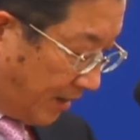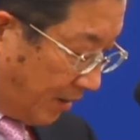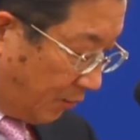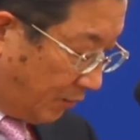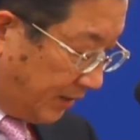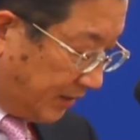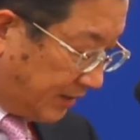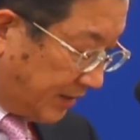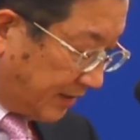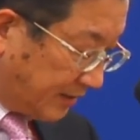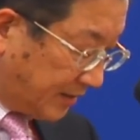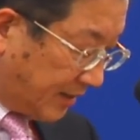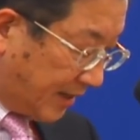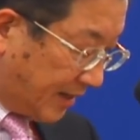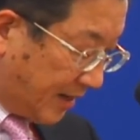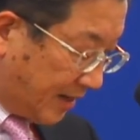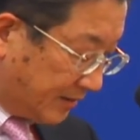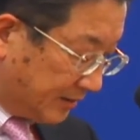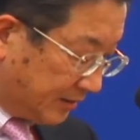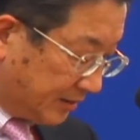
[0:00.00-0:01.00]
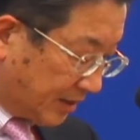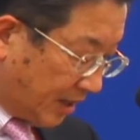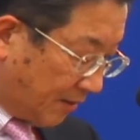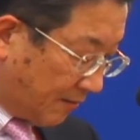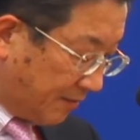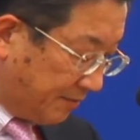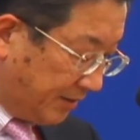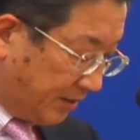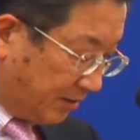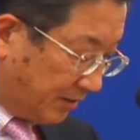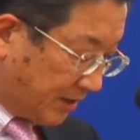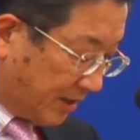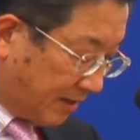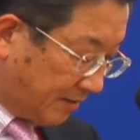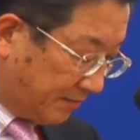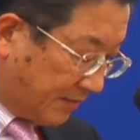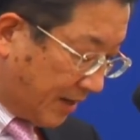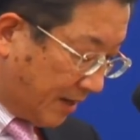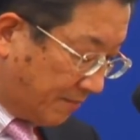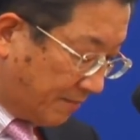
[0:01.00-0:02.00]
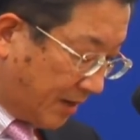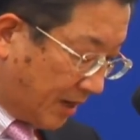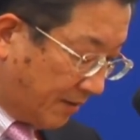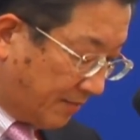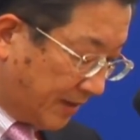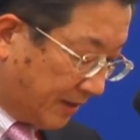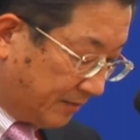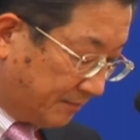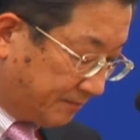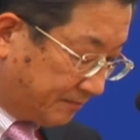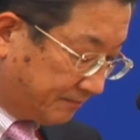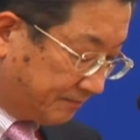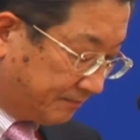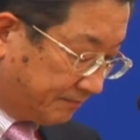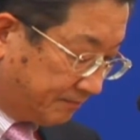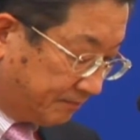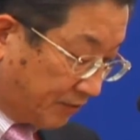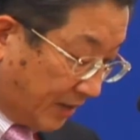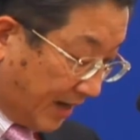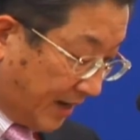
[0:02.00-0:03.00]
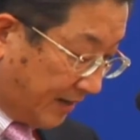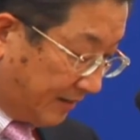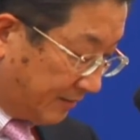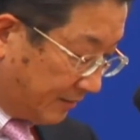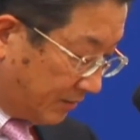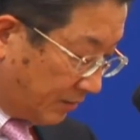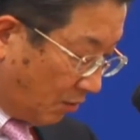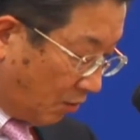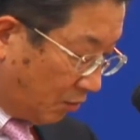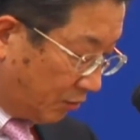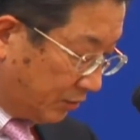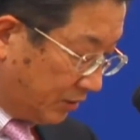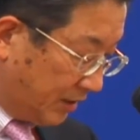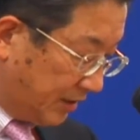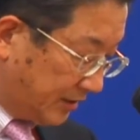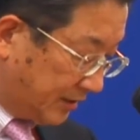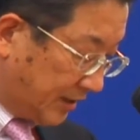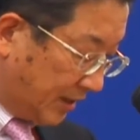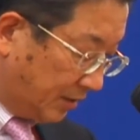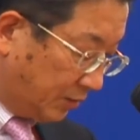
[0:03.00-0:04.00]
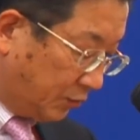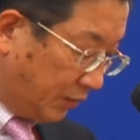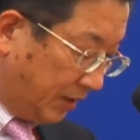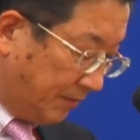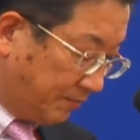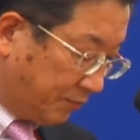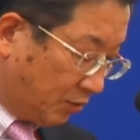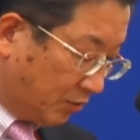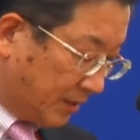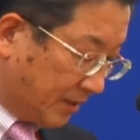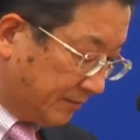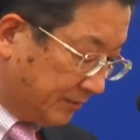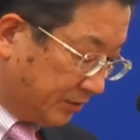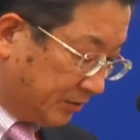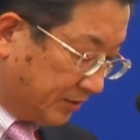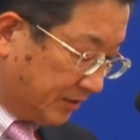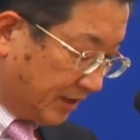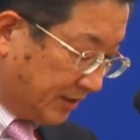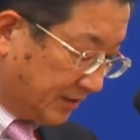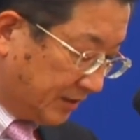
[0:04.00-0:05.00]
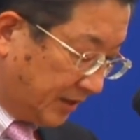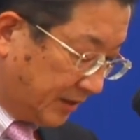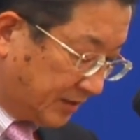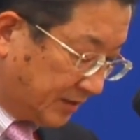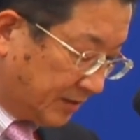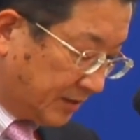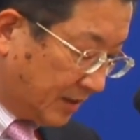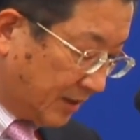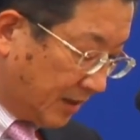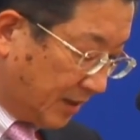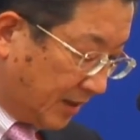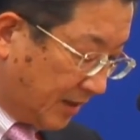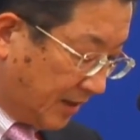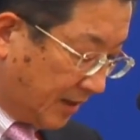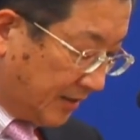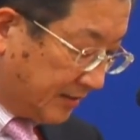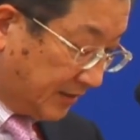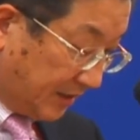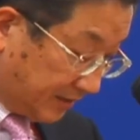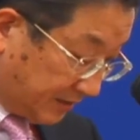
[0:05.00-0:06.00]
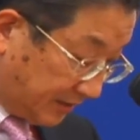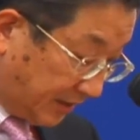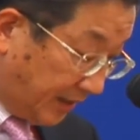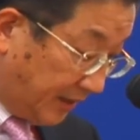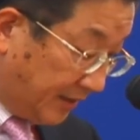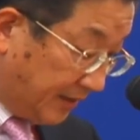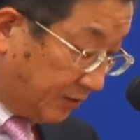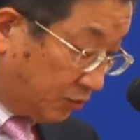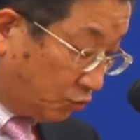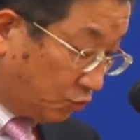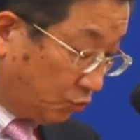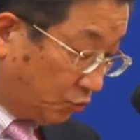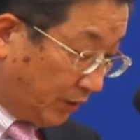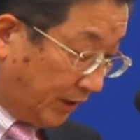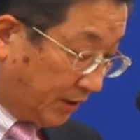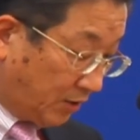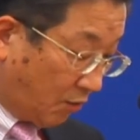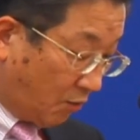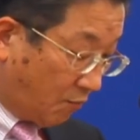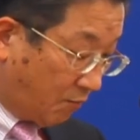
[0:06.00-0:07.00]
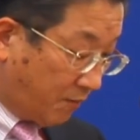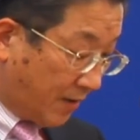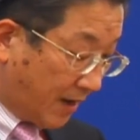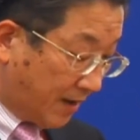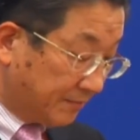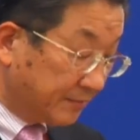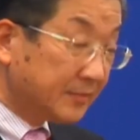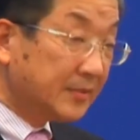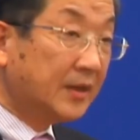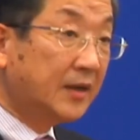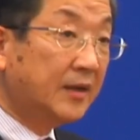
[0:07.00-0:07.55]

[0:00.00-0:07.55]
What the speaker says: We just announced our midterm environment plan called Nissan Green Program 2016 to reconfirm